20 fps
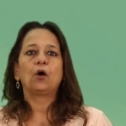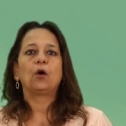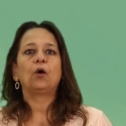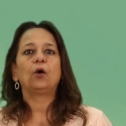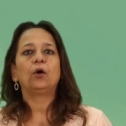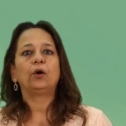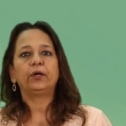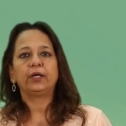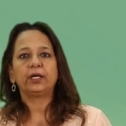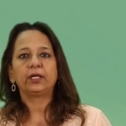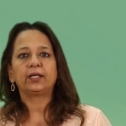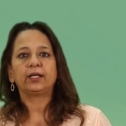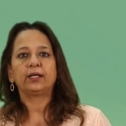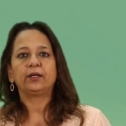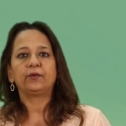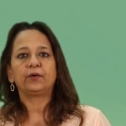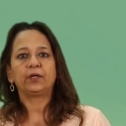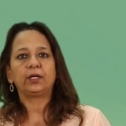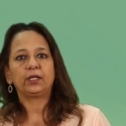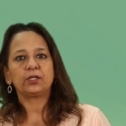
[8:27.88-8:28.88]
or it
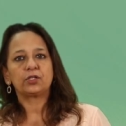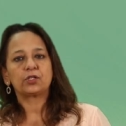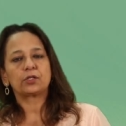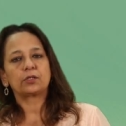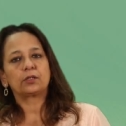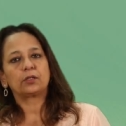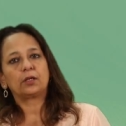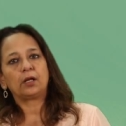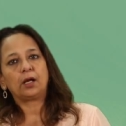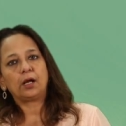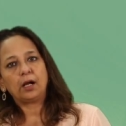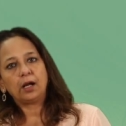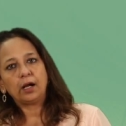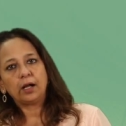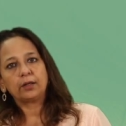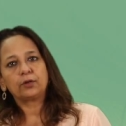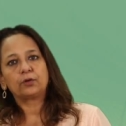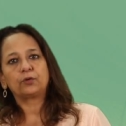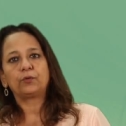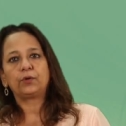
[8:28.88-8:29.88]
can reach
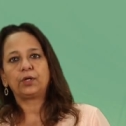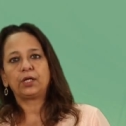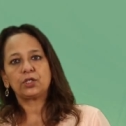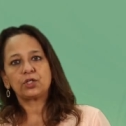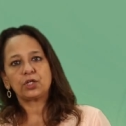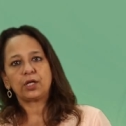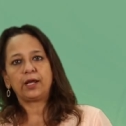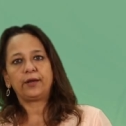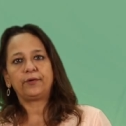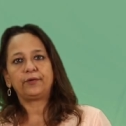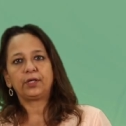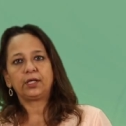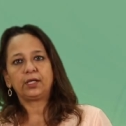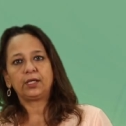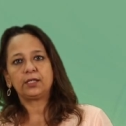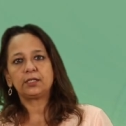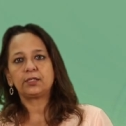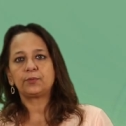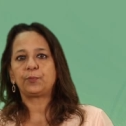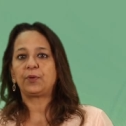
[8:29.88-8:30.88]
hard to reach areas,